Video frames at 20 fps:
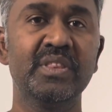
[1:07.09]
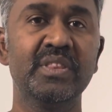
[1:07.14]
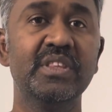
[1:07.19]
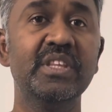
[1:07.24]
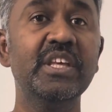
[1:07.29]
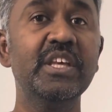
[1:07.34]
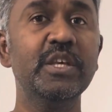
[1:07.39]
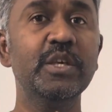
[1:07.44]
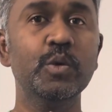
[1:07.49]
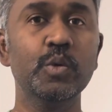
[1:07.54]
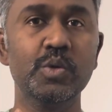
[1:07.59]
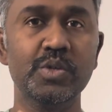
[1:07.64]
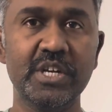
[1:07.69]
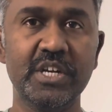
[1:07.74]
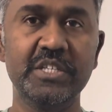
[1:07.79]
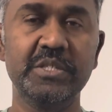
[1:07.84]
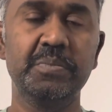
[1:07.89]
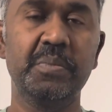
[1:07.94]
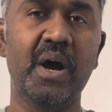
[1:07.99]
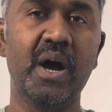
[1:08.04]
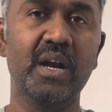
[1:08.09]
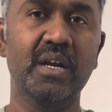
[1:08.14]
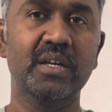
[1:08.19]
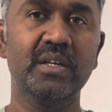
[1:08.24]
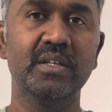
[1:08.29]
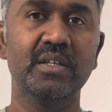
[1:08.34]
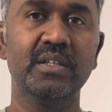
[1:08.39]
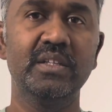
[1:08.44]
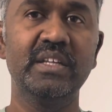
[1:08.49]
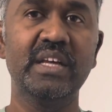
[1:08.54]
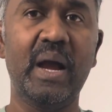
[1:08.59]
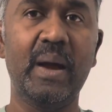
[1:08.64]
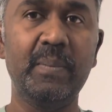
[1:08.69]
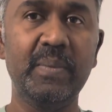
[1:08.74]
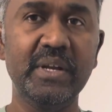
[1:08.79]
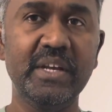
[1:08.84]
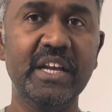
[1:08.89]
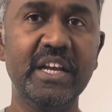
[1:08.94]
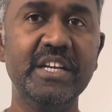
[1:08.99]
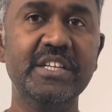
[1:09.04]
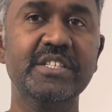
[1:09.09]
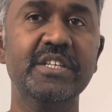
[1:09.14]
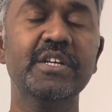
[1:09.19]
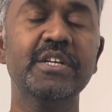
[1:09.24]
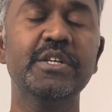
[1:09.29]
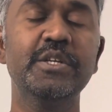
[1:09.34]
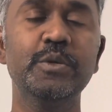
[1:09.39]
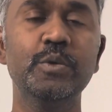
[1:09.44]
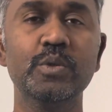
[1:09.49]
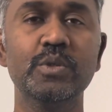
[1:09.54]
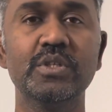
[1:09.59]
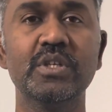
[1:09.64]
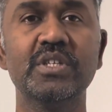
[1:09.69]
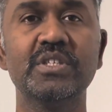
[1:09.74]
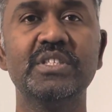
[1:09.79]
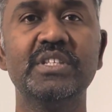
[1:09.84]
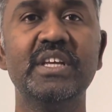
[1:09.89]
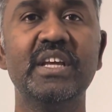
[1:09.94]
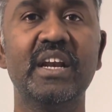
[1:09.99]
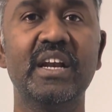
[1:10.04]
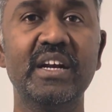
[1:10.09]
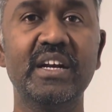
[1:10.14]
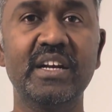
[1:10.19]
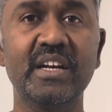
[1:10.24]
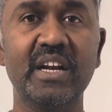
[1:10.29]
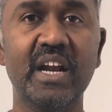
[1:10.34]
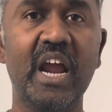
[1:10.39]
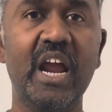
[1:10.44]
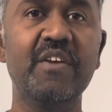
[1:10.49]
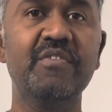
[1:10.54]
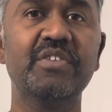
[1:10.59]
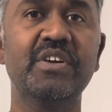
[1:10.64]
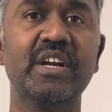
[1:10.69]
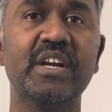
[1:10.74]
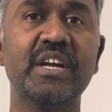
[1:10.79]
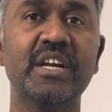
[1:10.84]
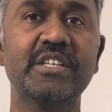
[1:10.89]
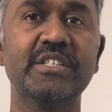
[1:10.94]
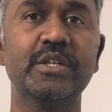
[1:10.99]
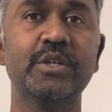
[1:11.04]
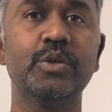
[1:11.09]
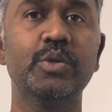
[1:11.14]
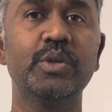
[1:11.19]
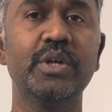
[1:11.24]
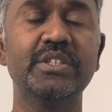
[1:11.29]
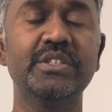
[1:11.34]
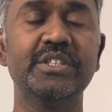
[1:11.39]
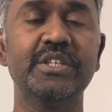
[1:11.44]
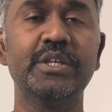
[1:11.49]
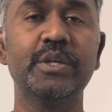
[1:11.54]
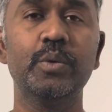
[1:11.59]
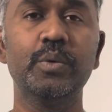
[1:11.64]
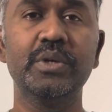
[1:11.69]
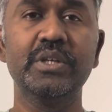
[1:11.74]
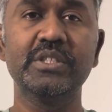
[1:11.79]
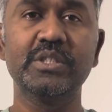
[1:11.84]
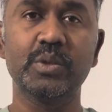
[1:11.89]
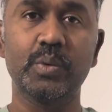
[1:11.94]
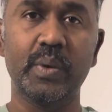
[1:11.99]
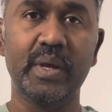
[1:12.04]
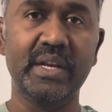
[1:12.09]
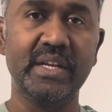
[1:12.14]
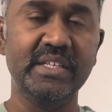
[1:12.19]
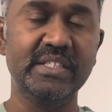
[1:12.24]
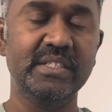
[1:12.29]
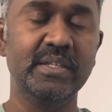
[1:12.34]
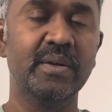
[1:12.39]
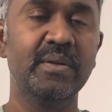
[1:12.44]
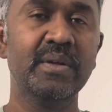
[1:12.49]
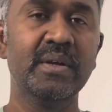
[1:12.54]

The usage part, the application uses the retrieved connection to execute its queries.